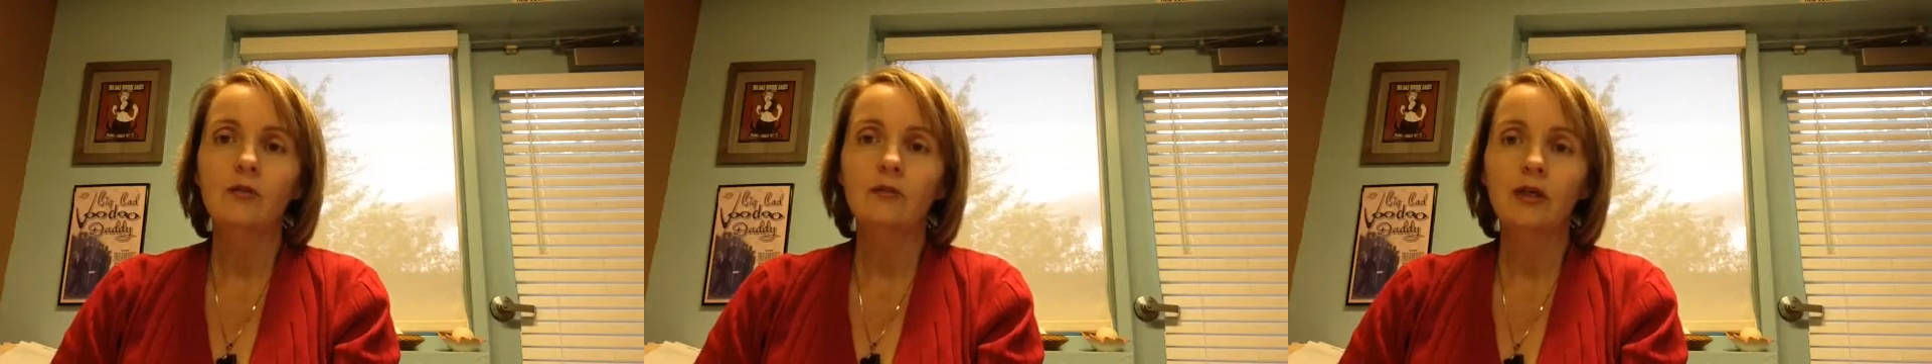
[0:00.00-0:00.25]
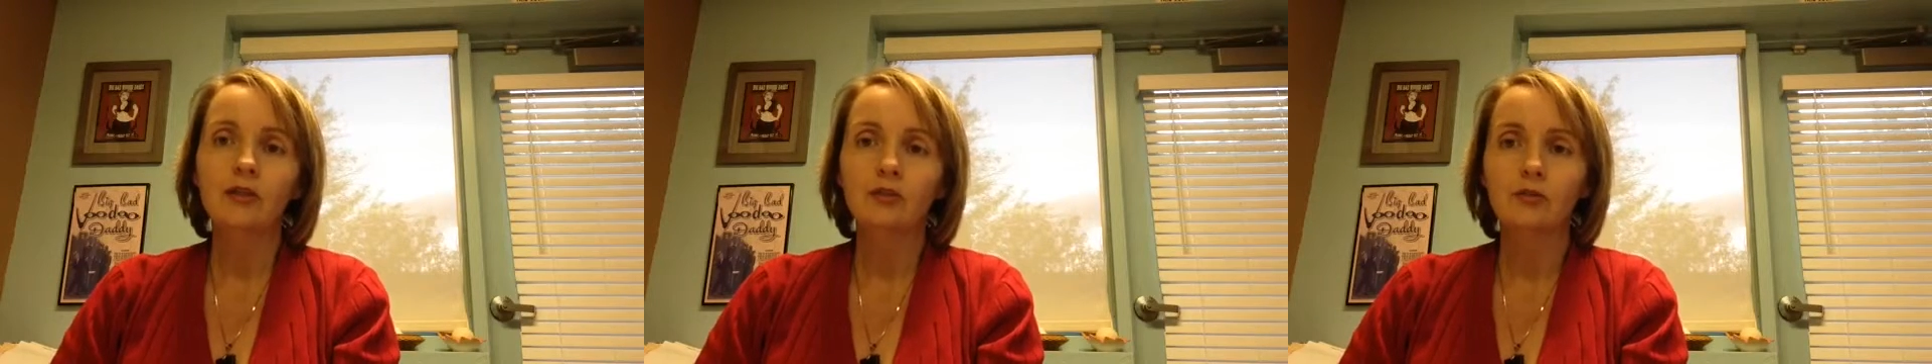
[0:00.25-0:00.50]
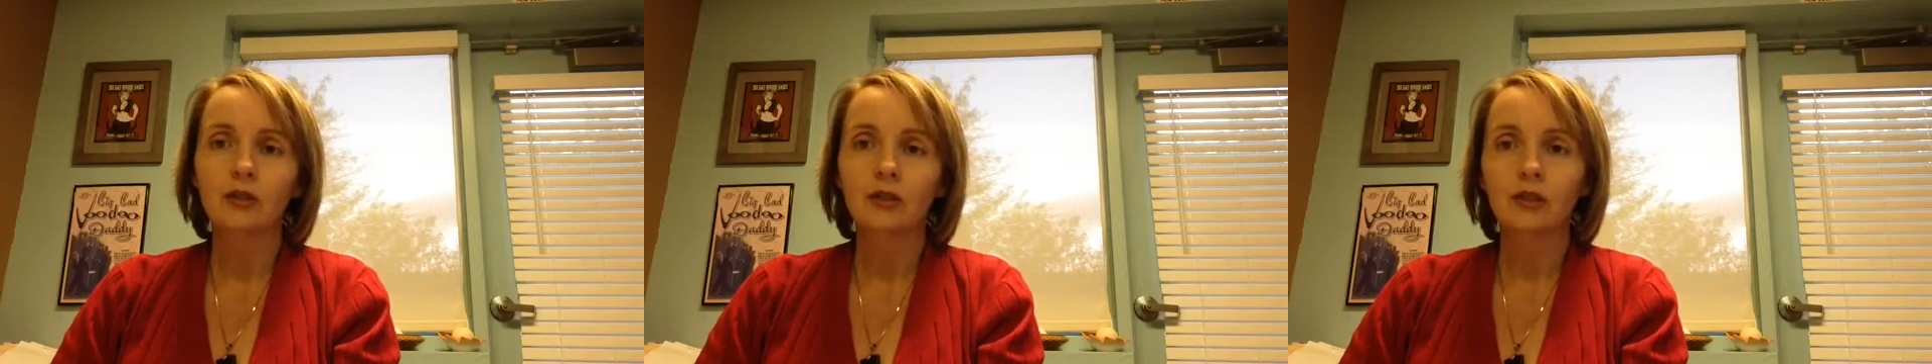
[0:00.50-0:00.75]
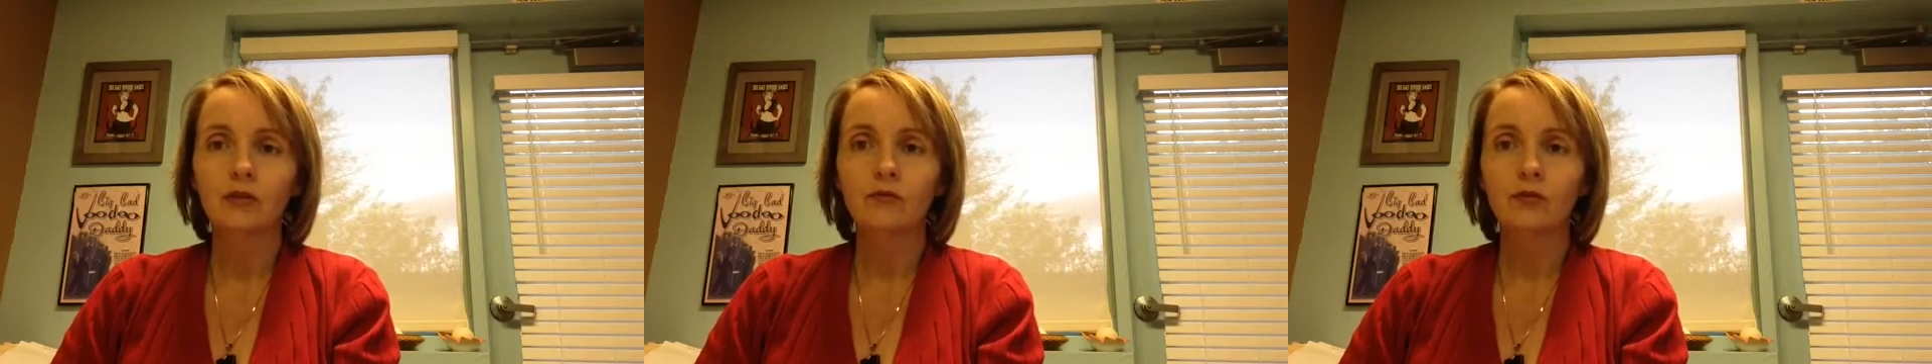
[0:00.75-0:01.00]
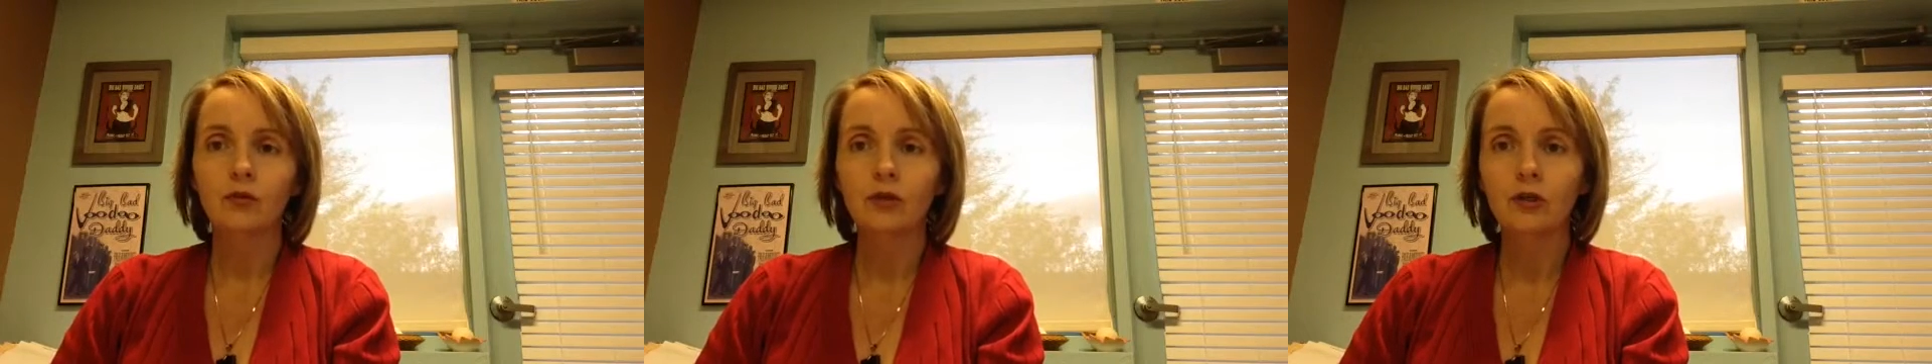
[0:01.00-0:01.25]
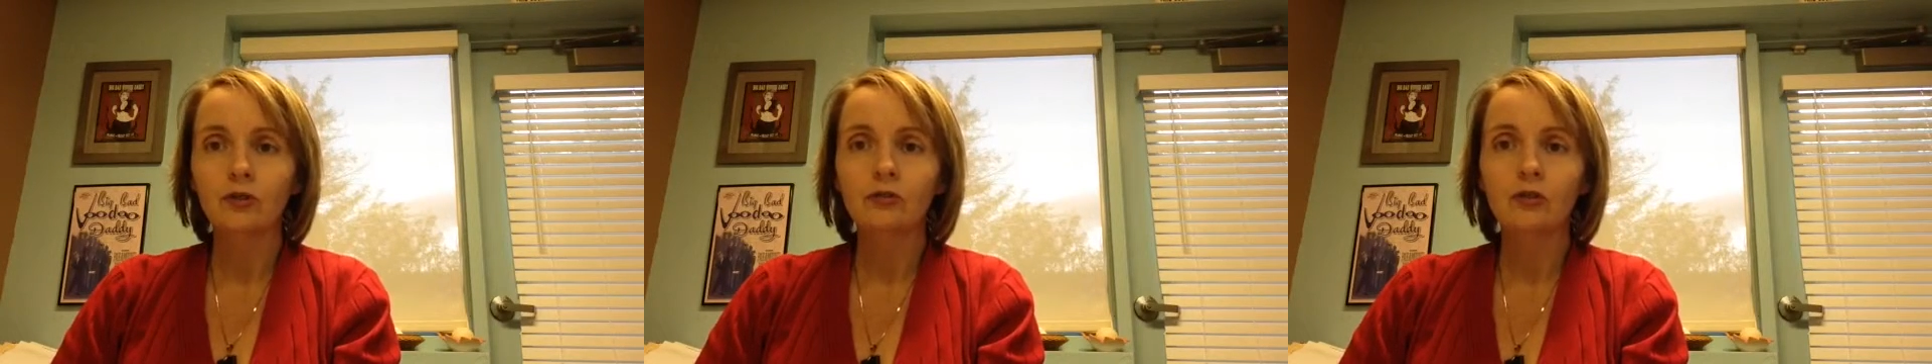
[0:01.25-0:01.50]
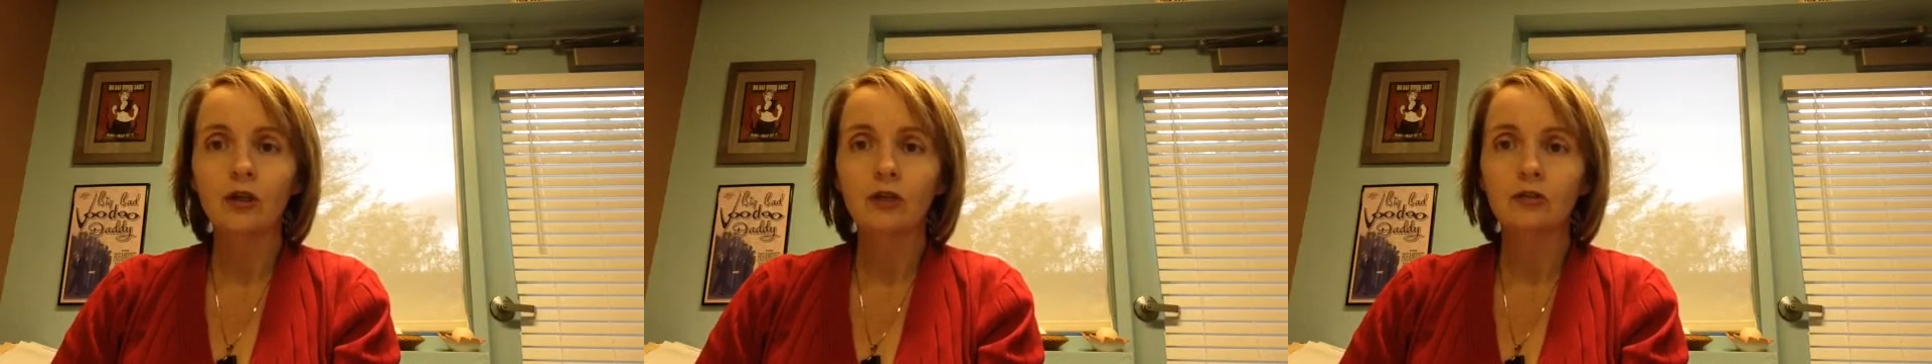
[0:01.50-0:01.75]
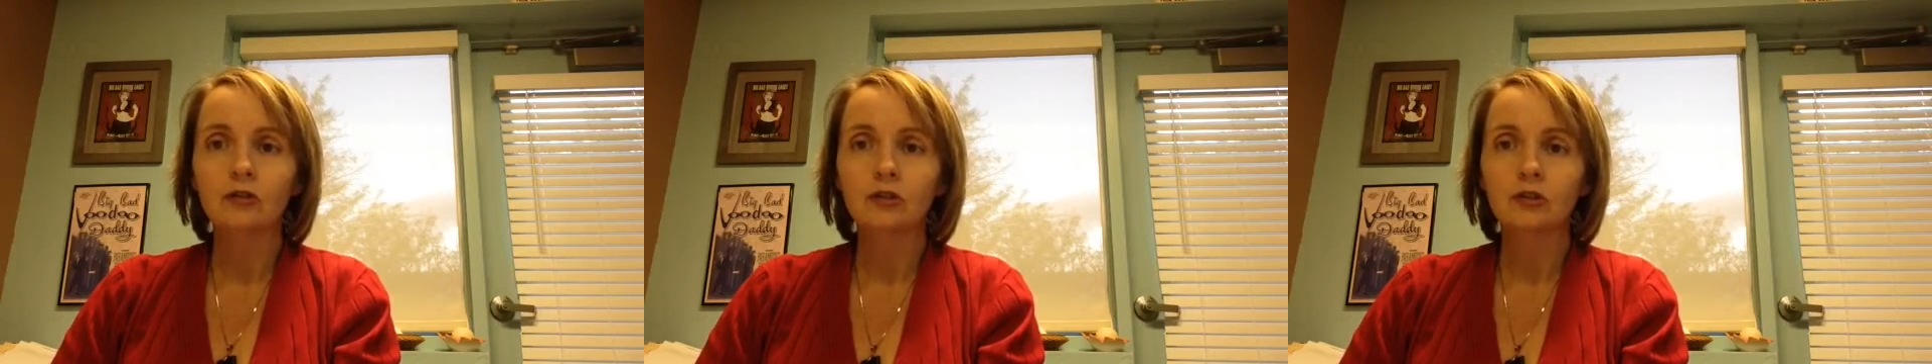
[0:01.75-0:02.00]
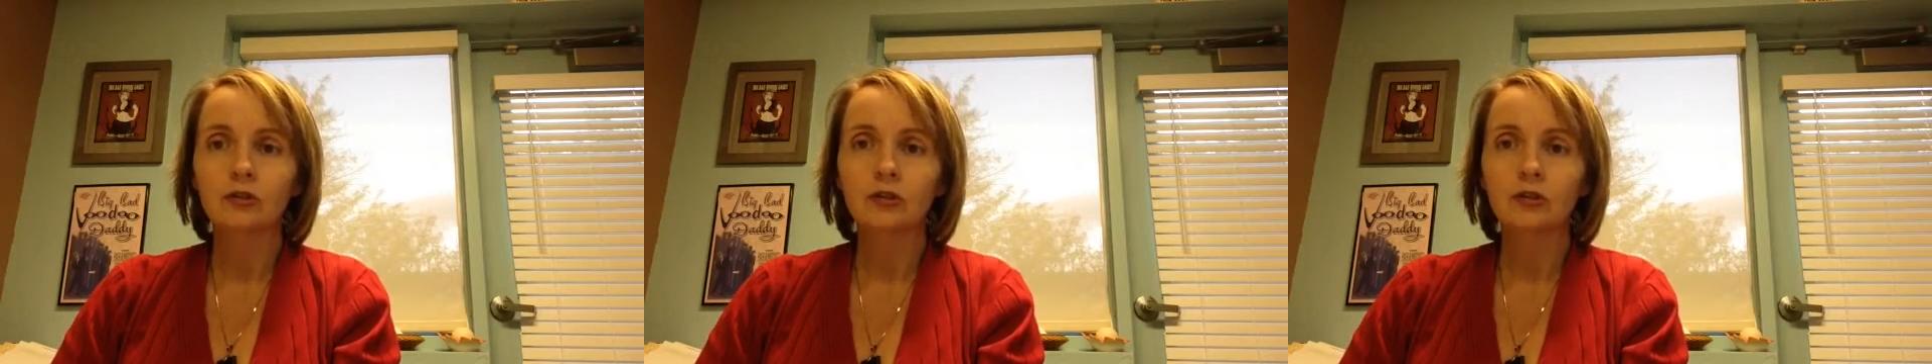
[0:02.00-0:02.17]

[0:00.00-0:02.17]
by donating $400 to your